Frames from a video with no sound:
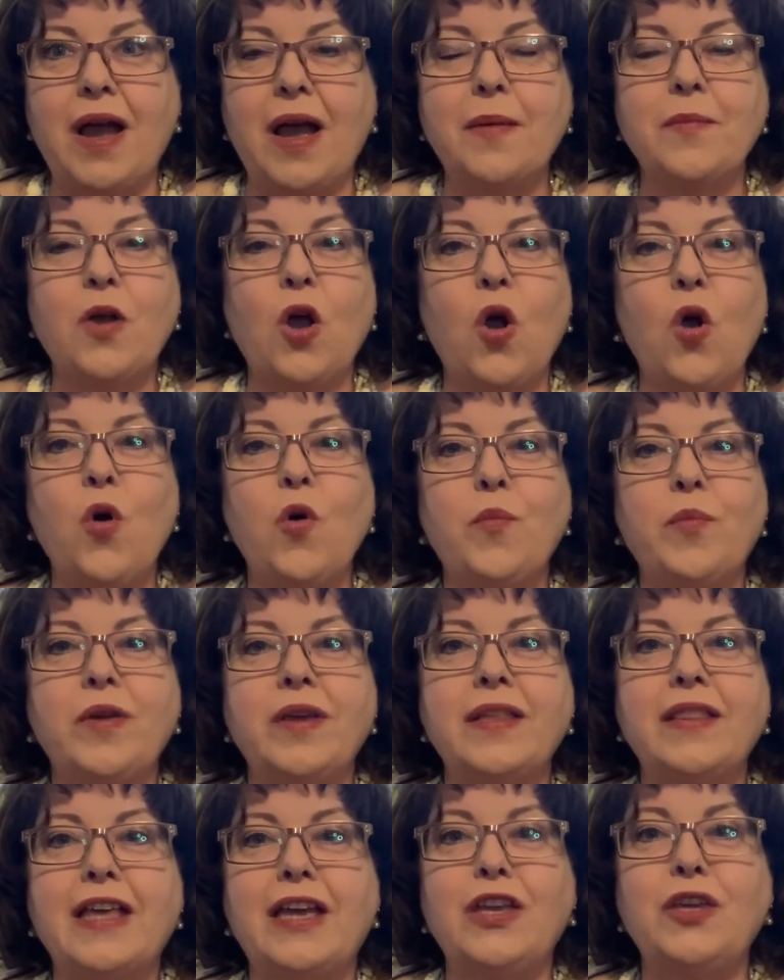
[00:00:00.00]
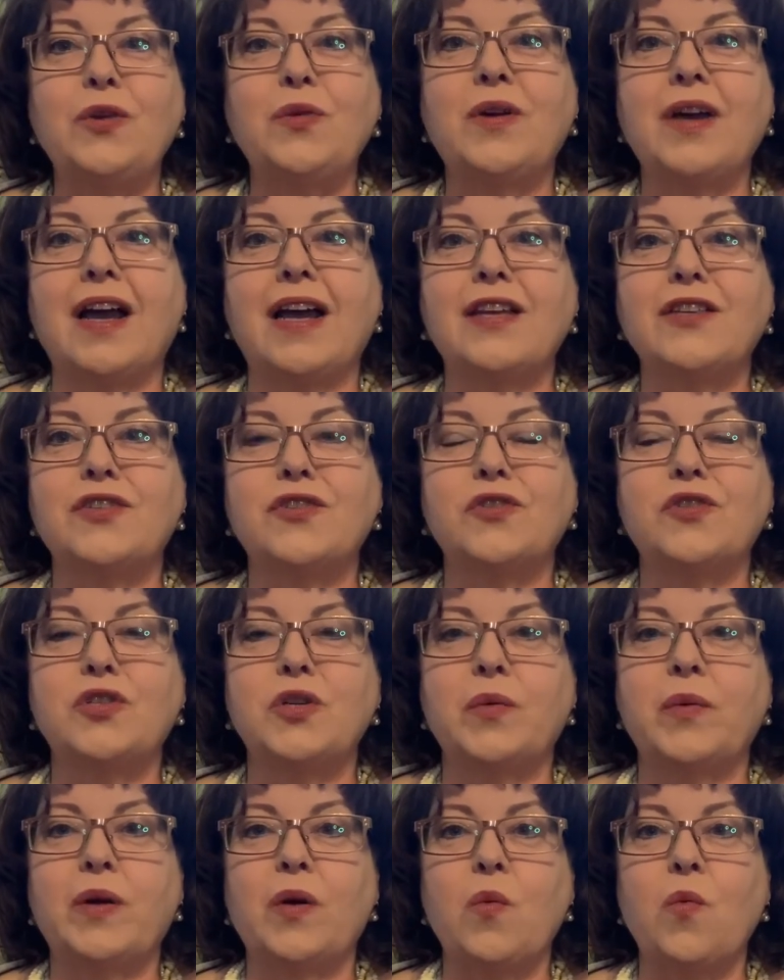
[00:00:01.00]
I'm hoping that you guys are
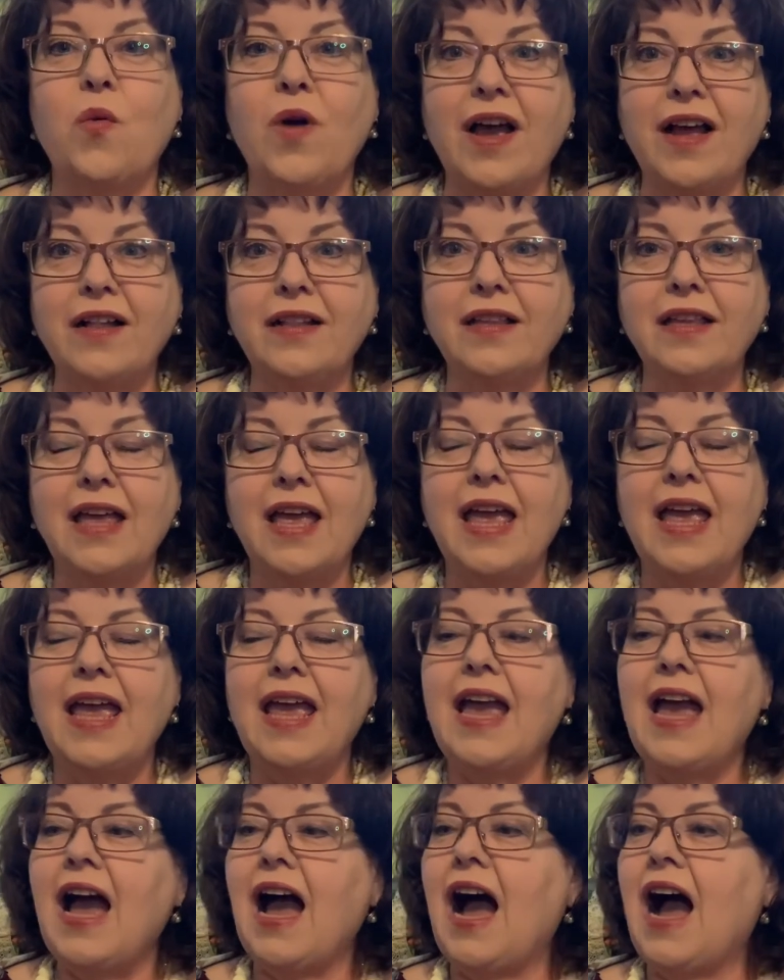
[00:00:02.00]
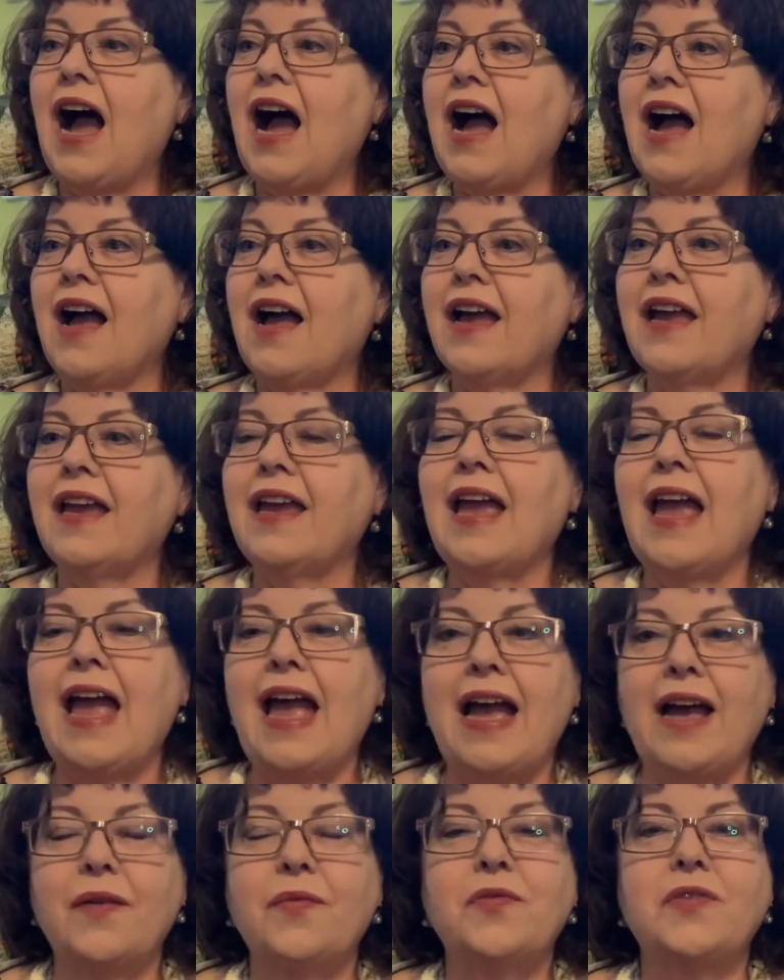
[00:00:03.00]
doing well. I
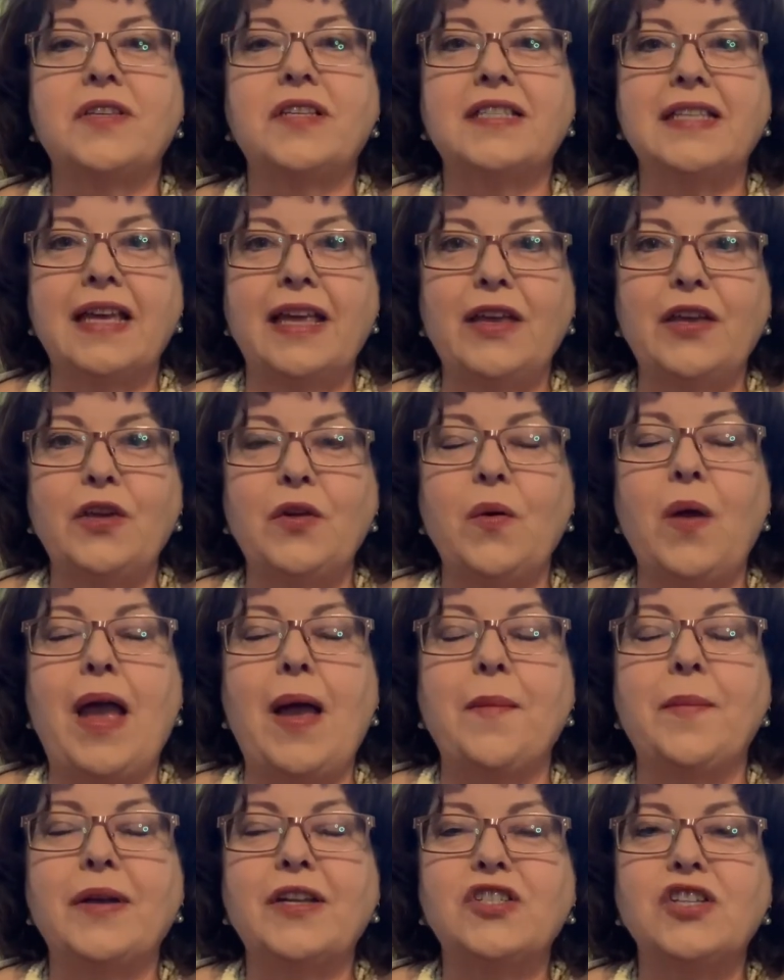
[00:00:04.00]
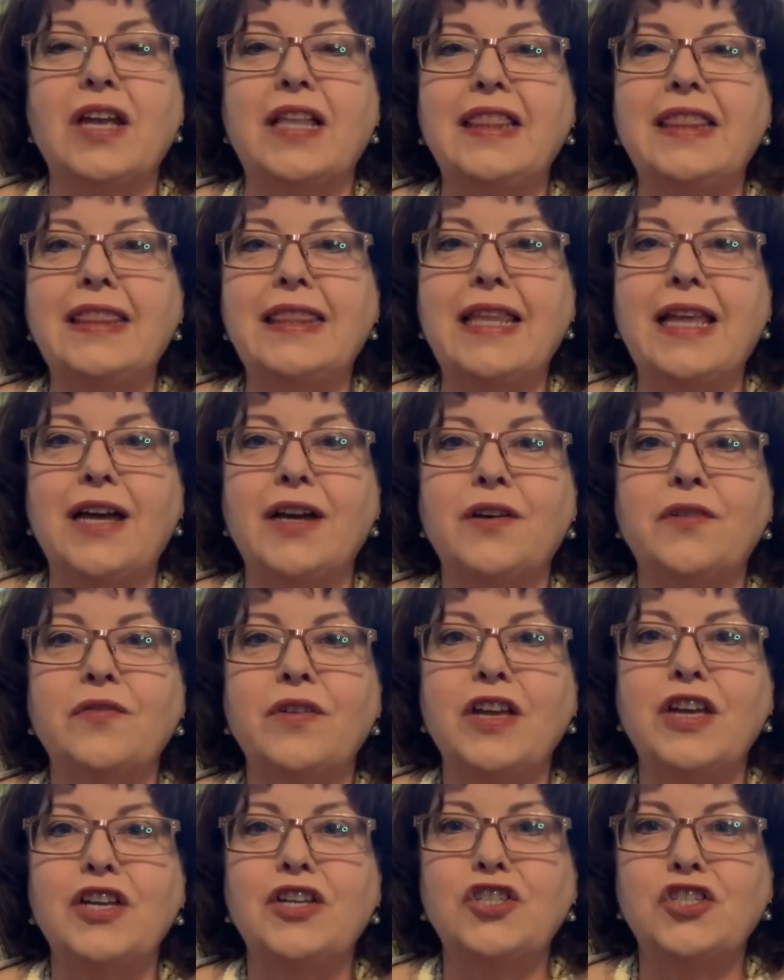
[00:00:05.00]
have to tell you how much I love
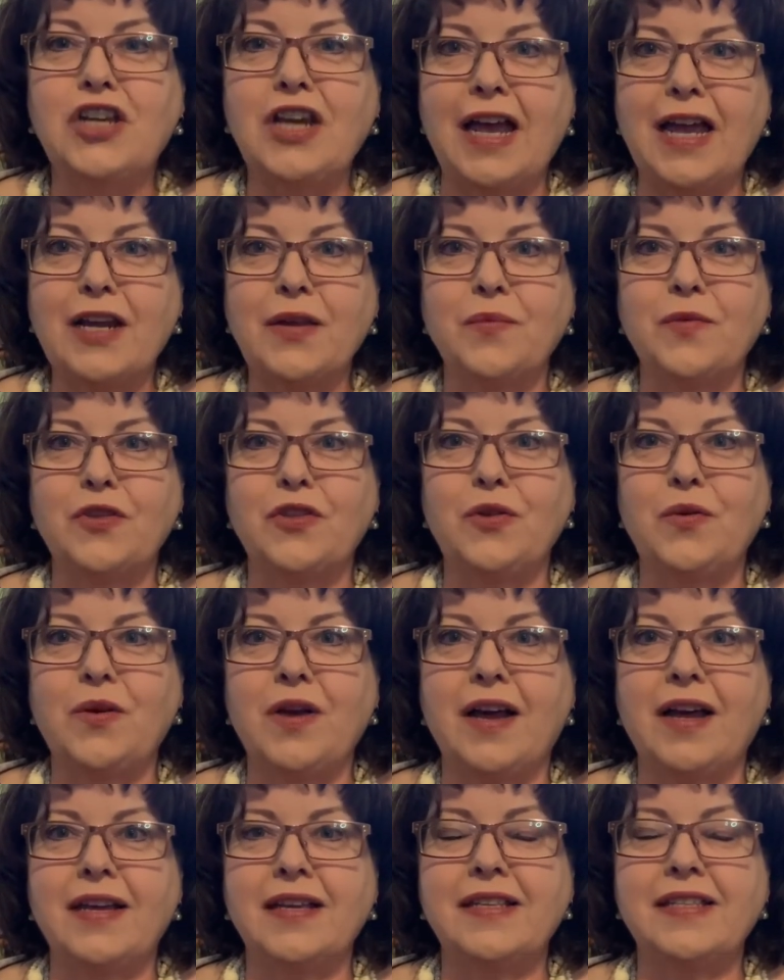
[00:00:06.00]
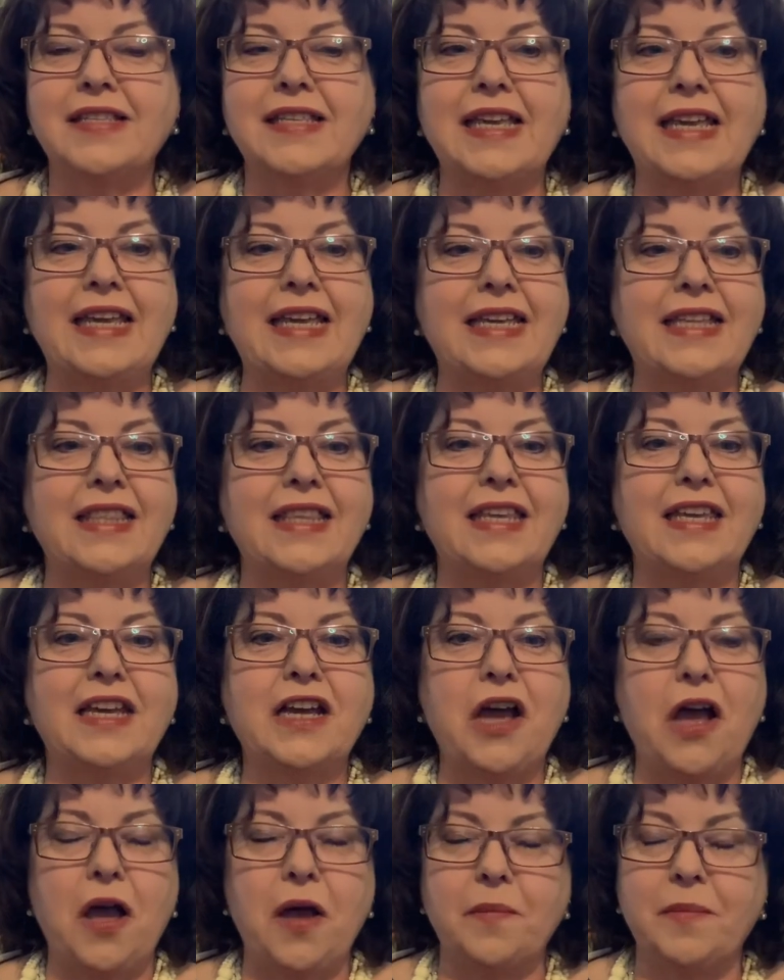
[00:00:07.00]
chatting with you guys in the
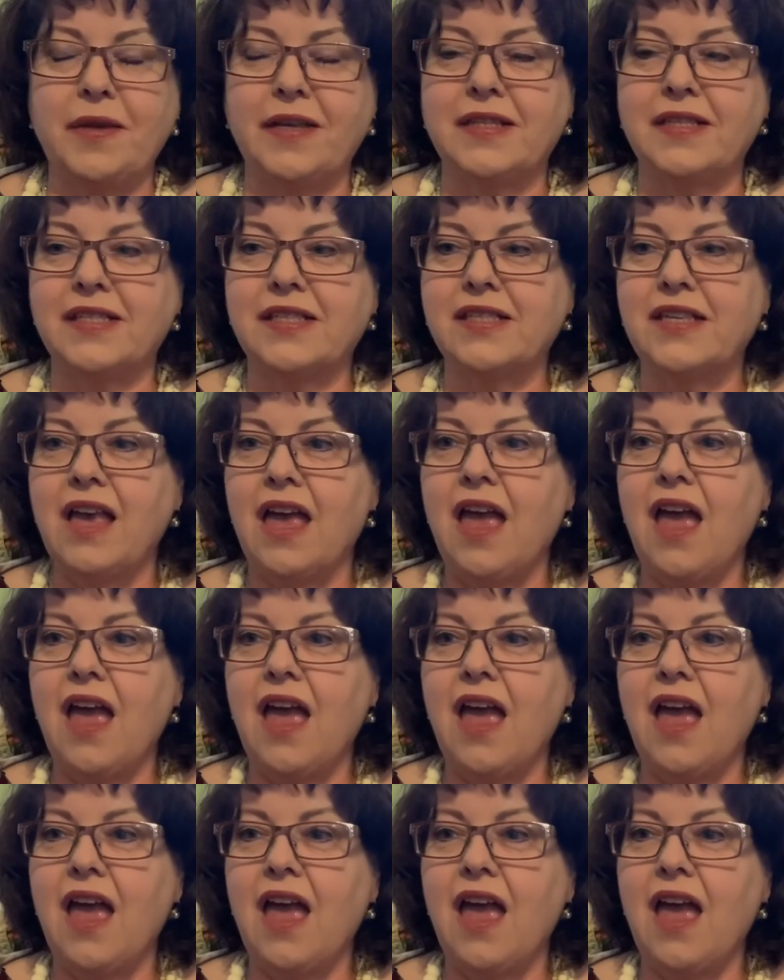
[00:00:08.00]
comments.